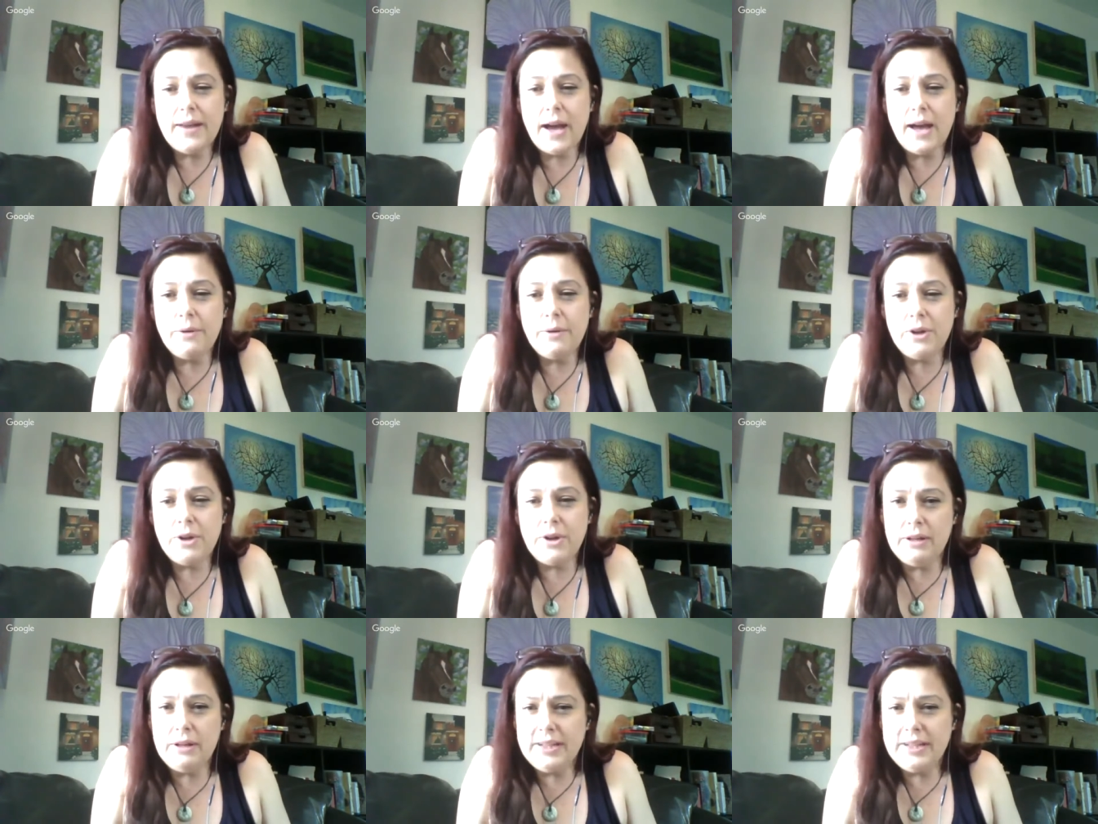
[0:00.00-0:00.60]
In
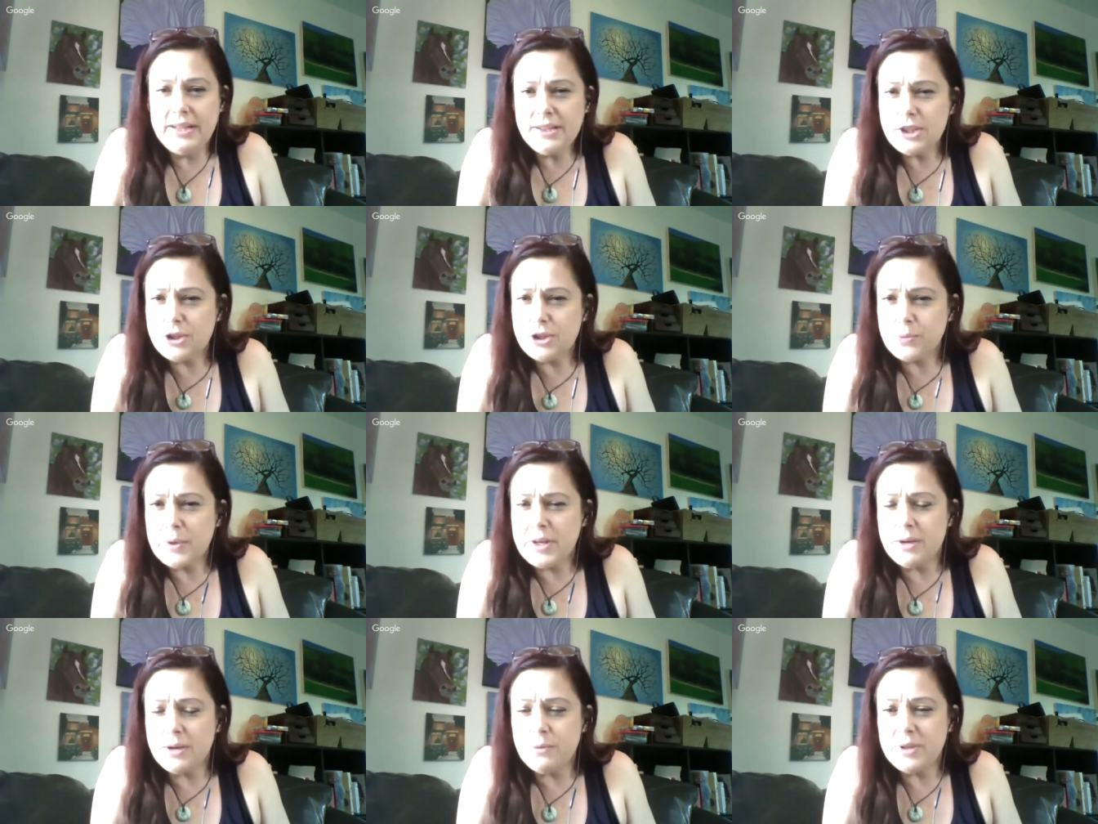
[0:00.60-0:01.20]
that, at
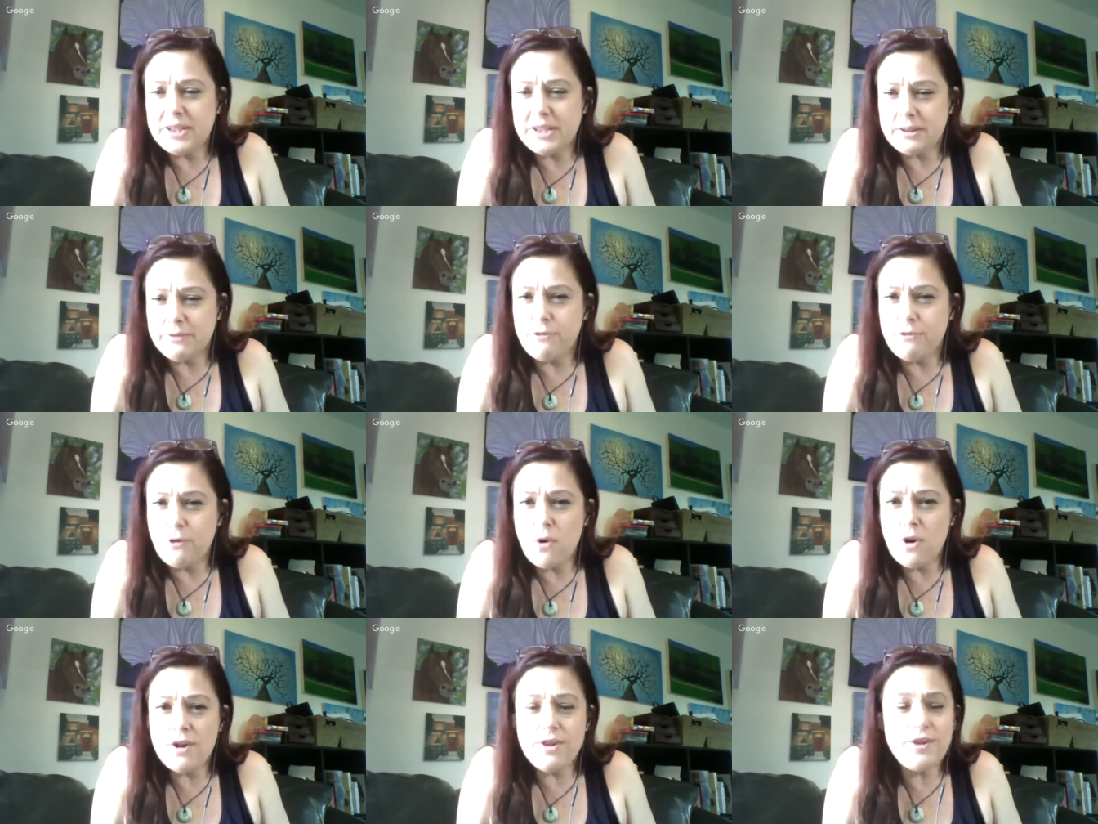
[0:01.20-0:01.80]
least 3.
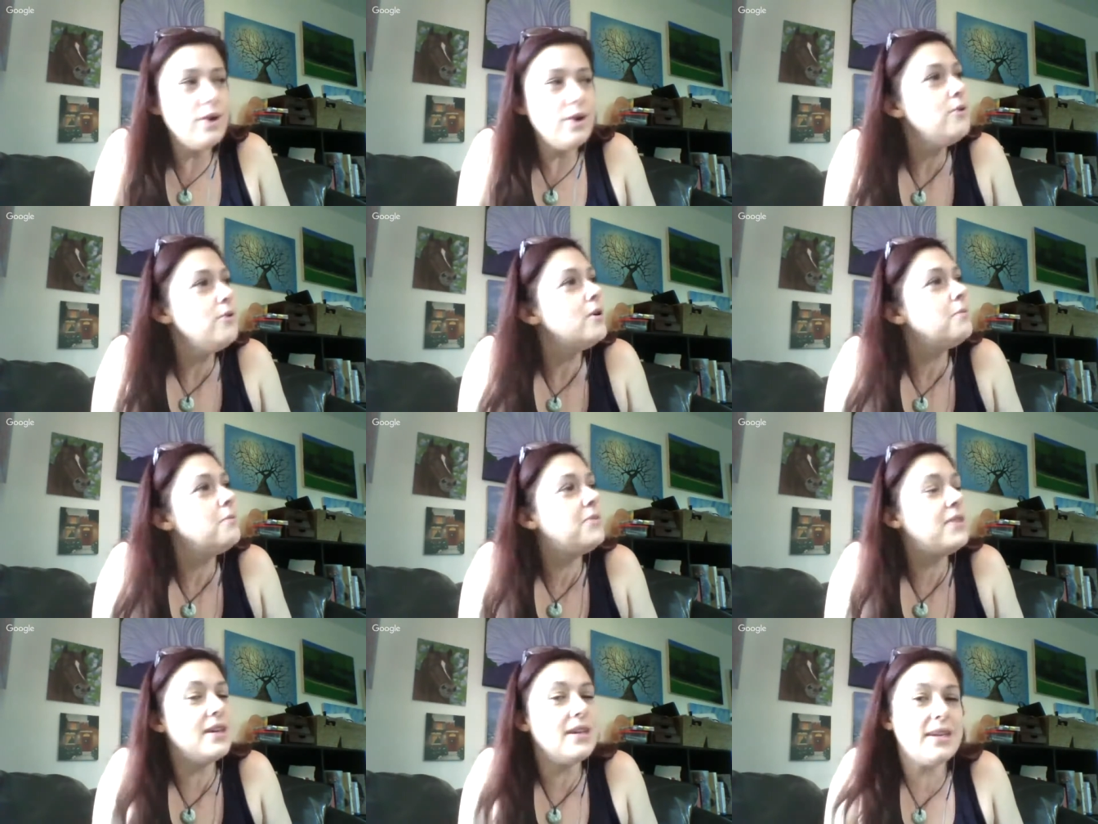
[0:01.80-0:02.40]
Was it 4
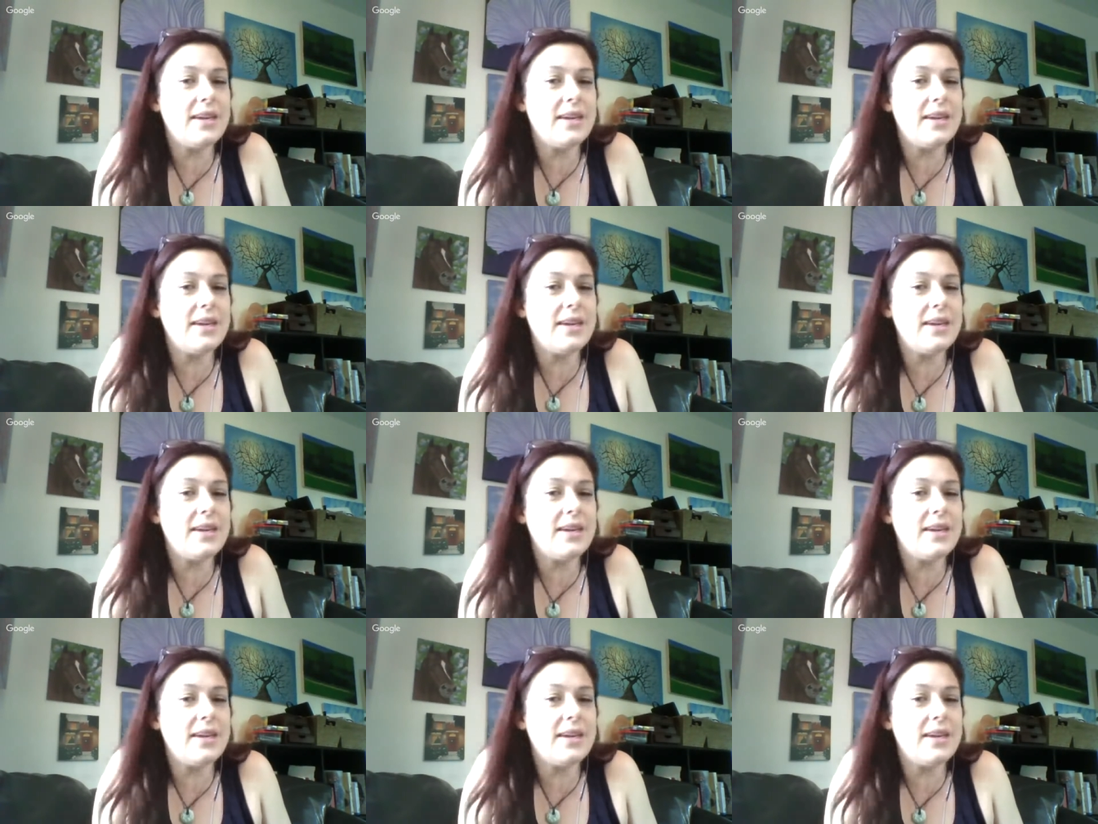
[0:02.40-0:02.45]
though?